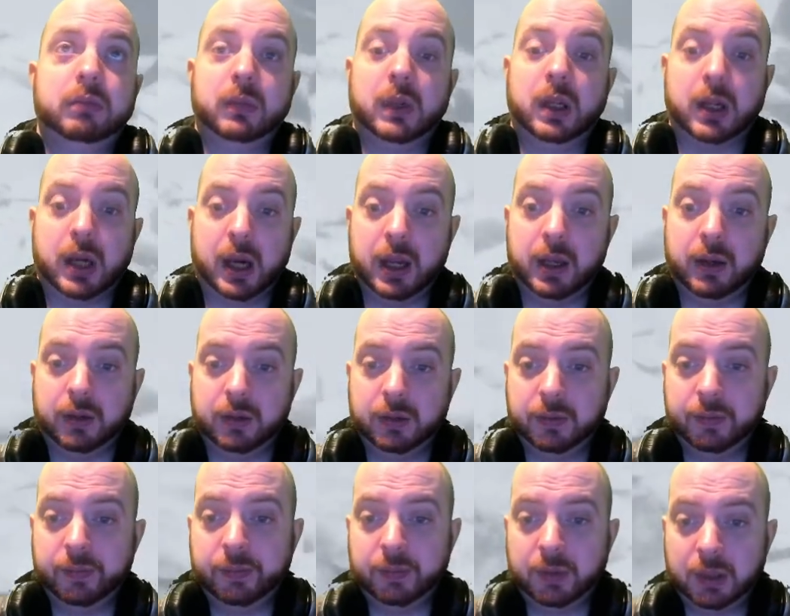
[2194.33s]
don't know.
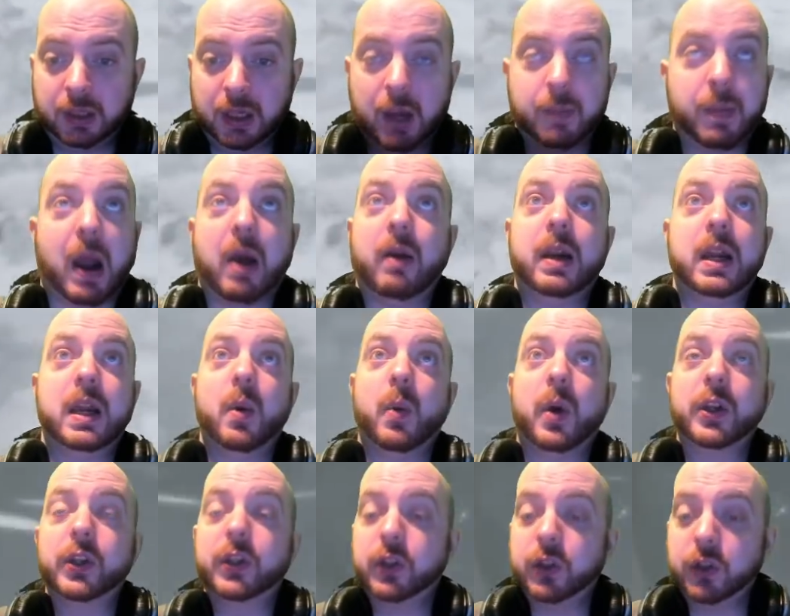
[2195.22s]
Apparently it
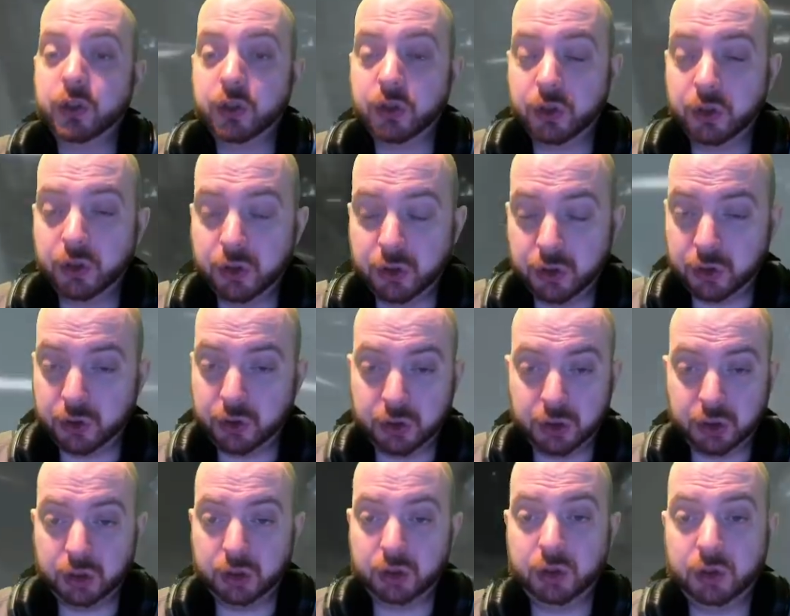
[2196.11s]
was.
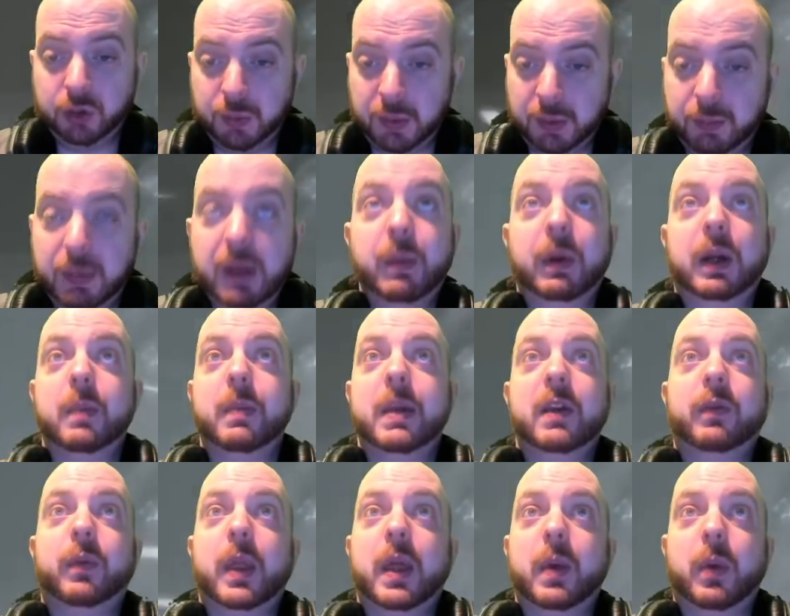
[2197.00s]
I mean, people can
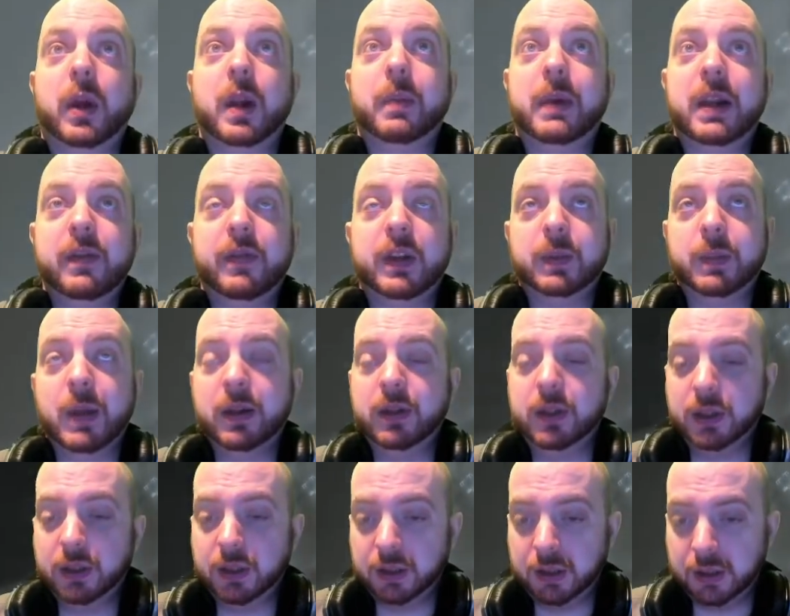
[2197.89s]
believe what they want to believe, I
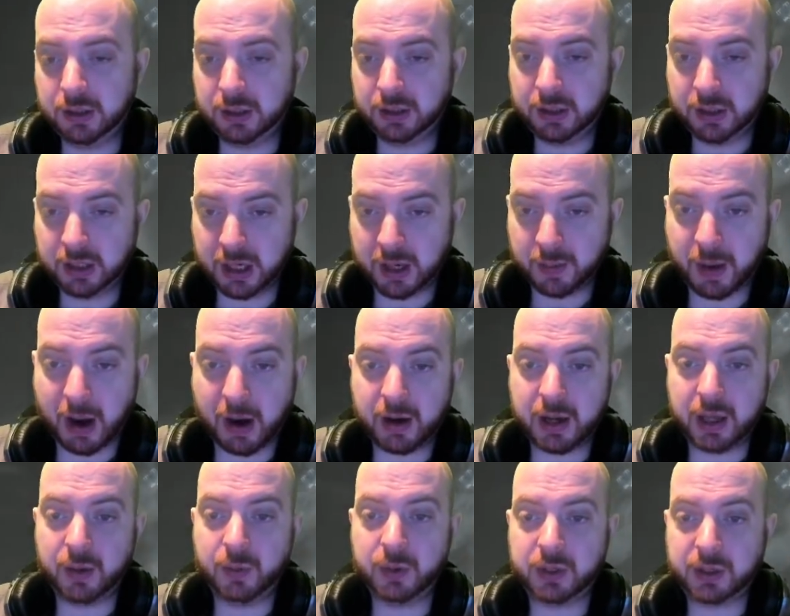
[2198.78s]
suppose.
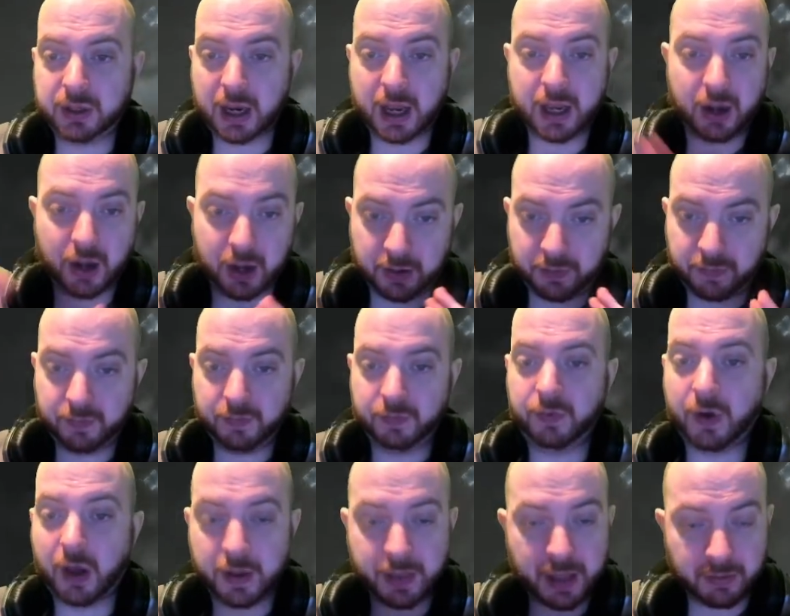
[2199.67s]
Apparently it was AI
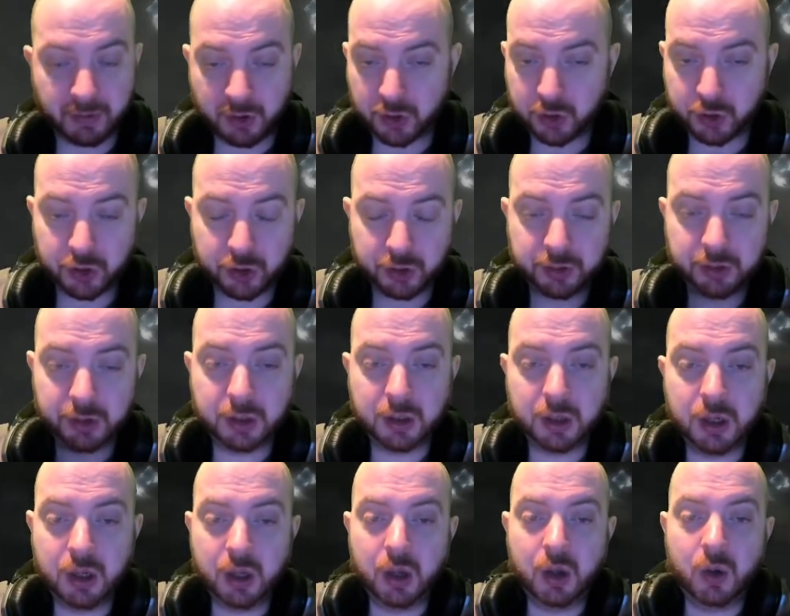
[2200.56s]
flying that route.
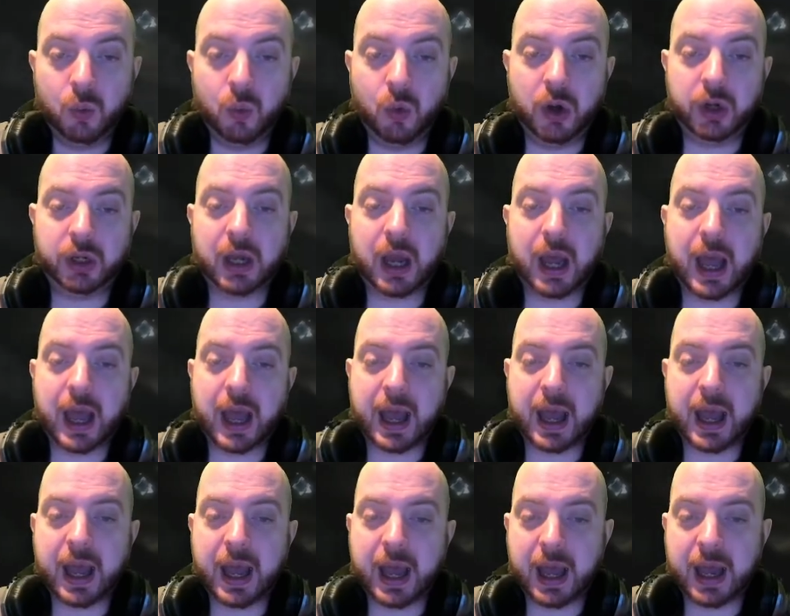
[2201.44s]
Would
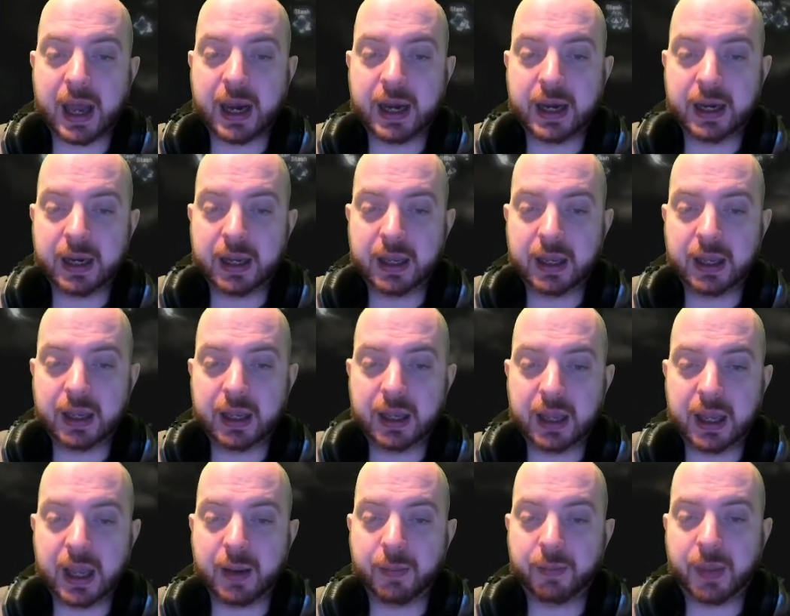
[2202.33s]
an
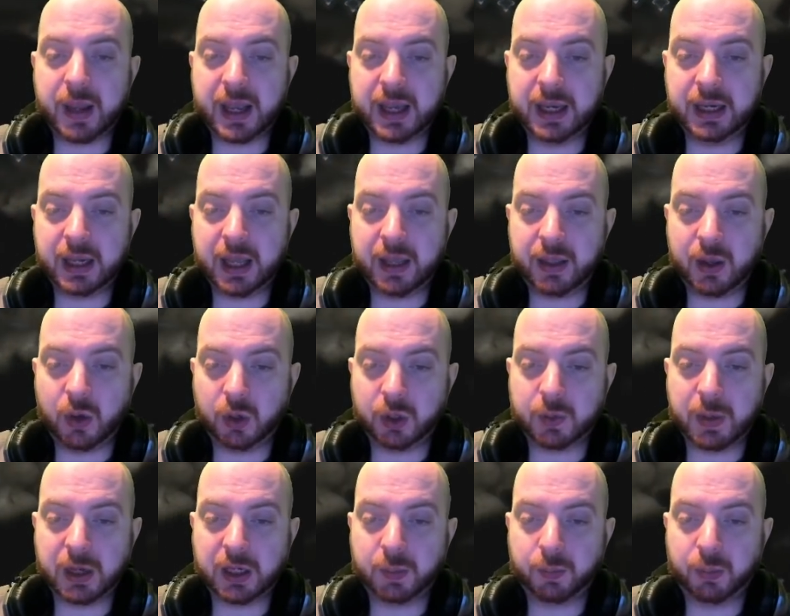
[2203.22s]
EMP near the
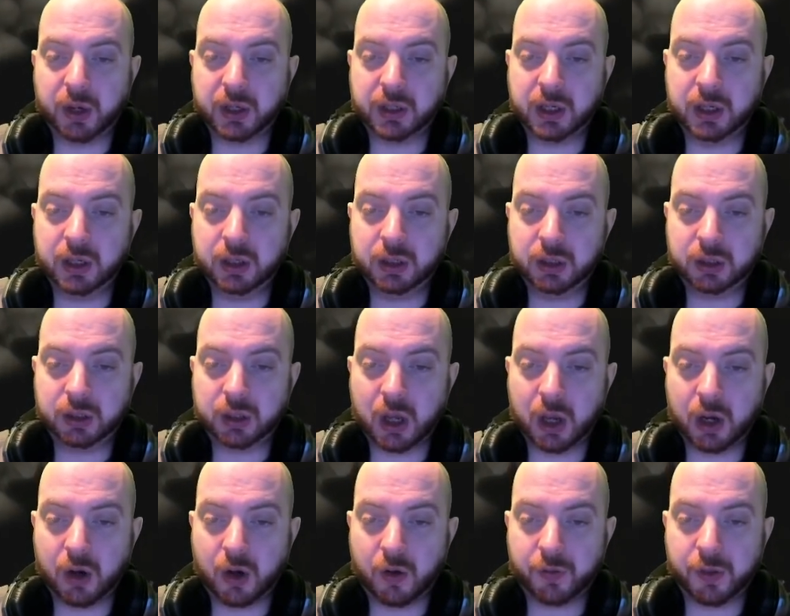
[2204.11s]
automated prison
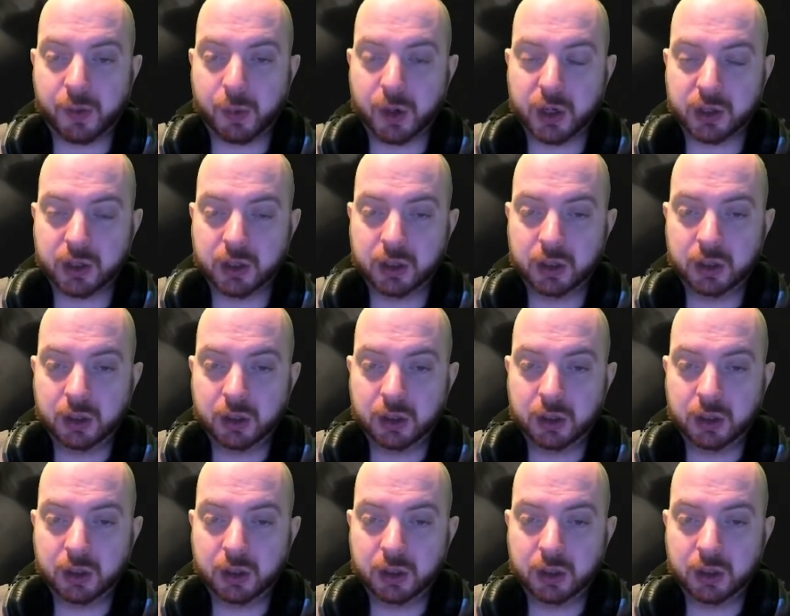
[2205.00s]
turn off the prison?